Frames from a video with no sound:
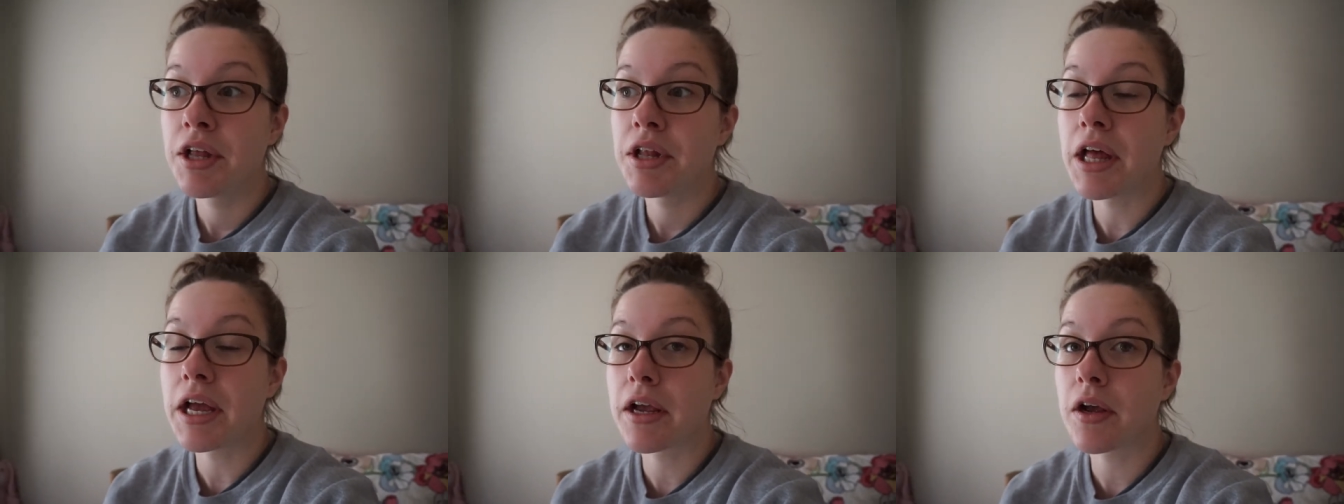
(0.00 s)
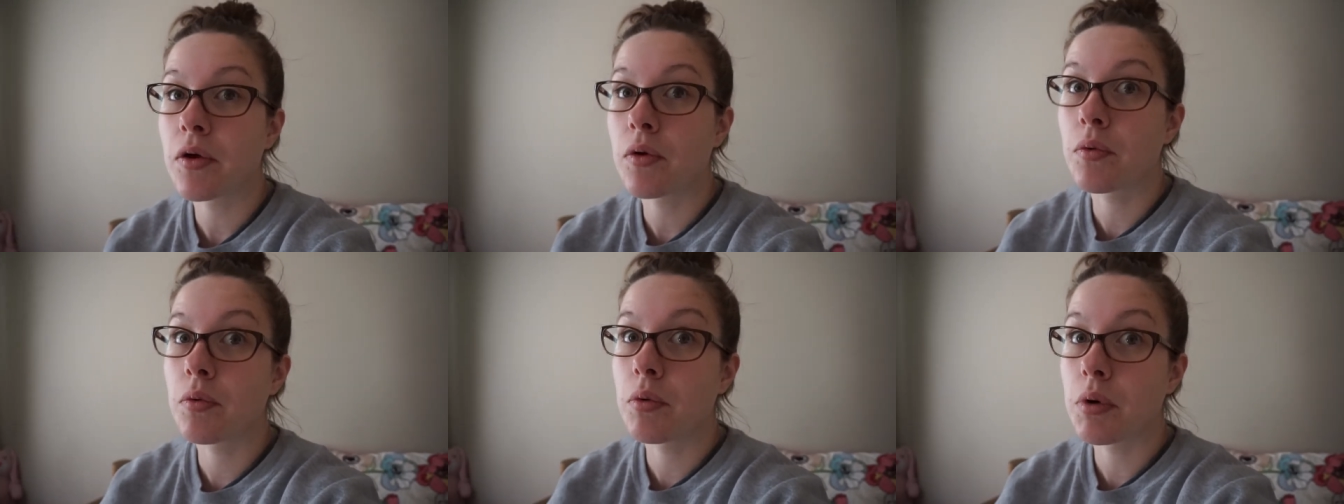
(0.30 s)

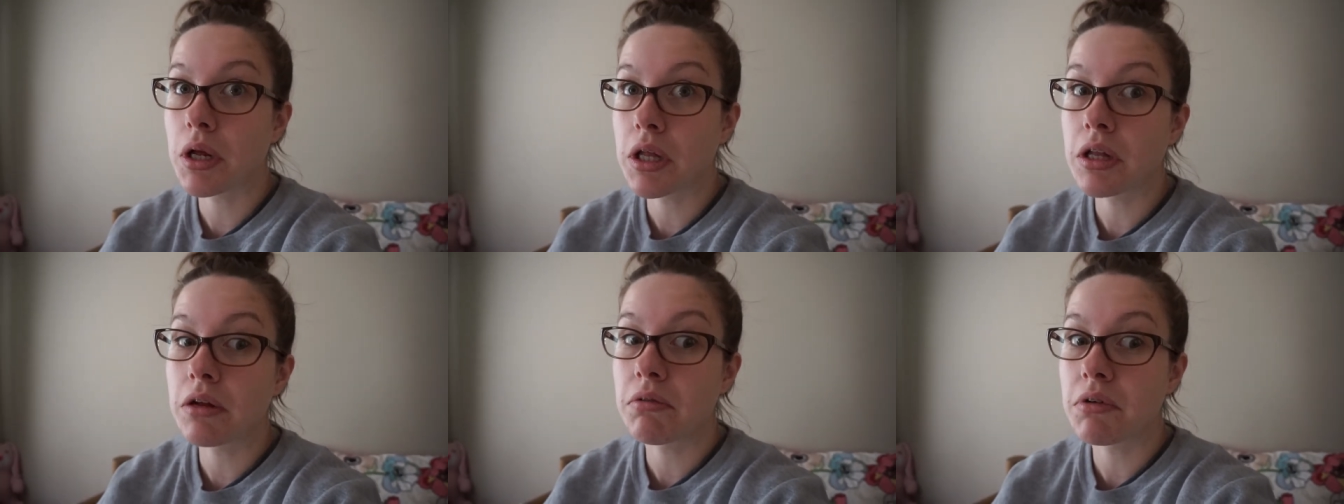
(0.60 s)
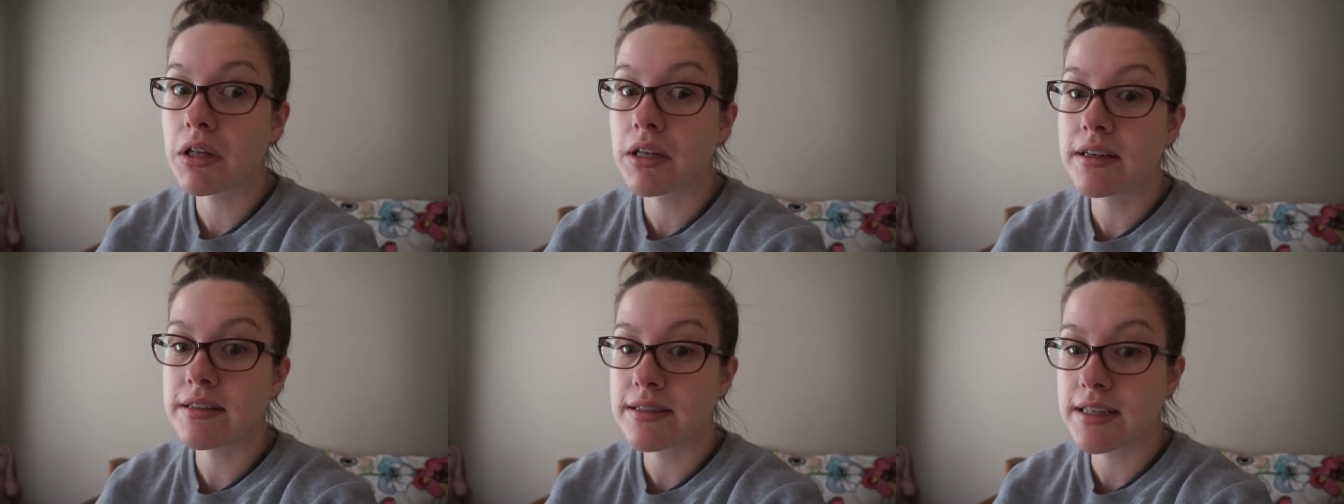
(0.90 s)
Like, really,
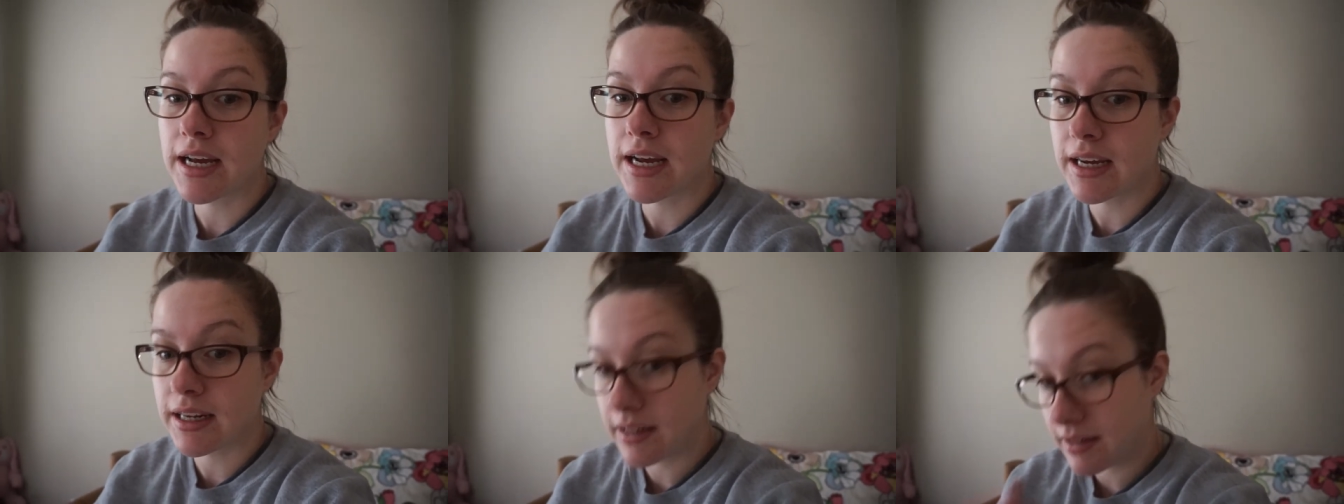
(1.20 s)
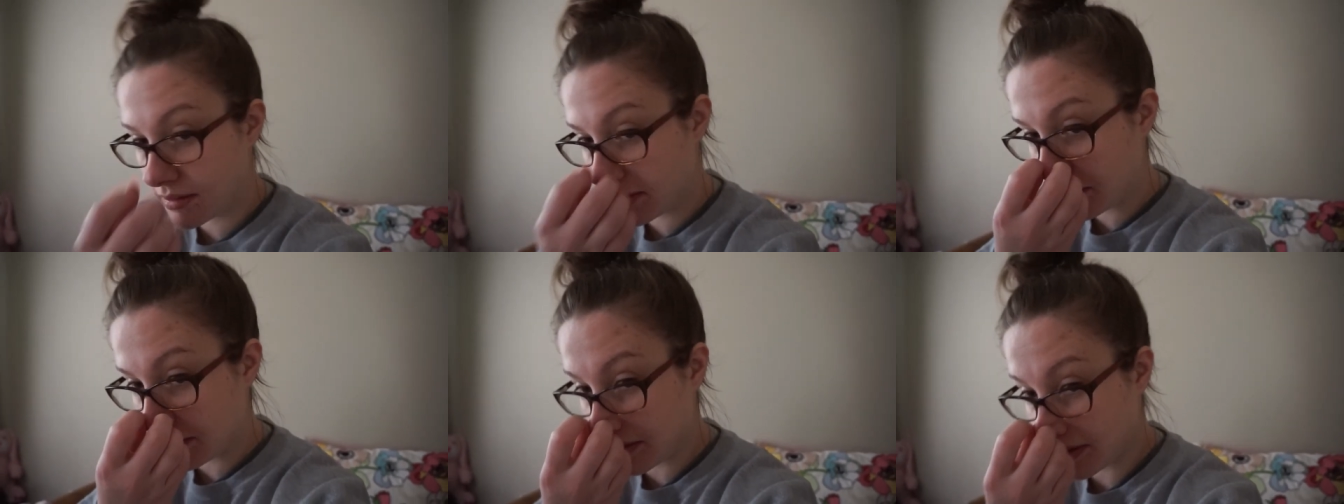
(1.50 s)
really sad.
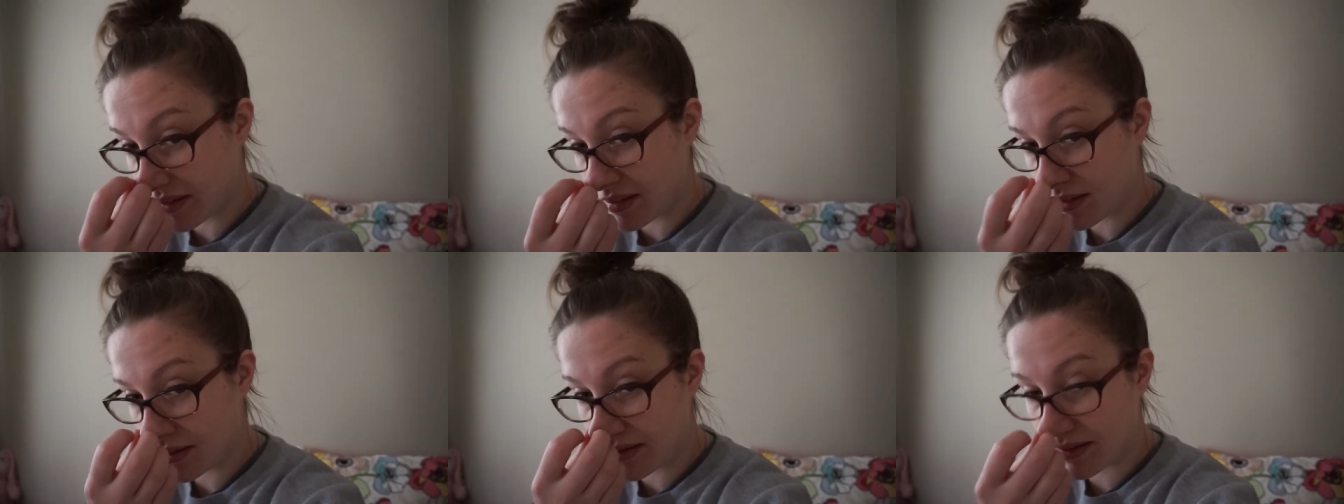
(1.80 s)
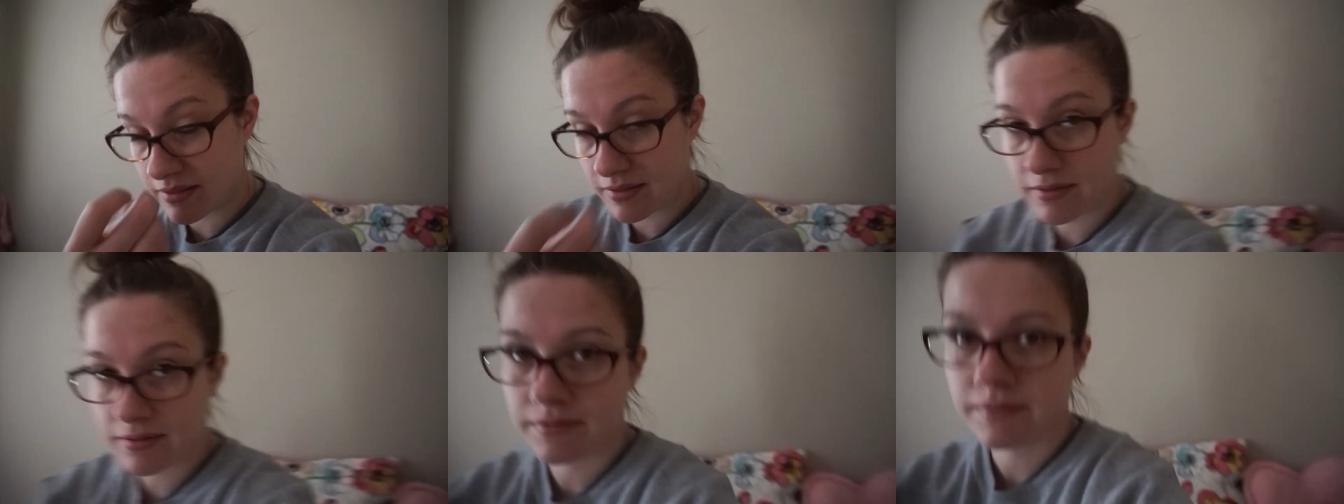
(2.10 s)
I'm sad